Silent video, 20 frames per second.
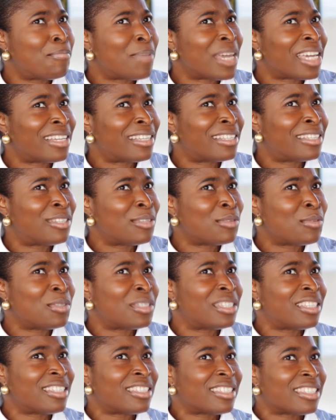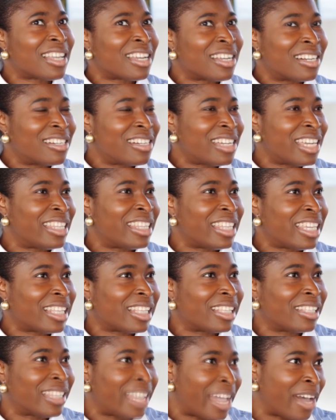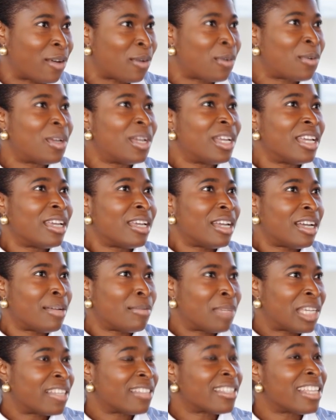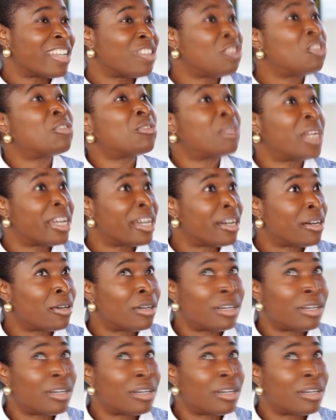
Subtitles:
Beg to disagree a little now, because Nigeria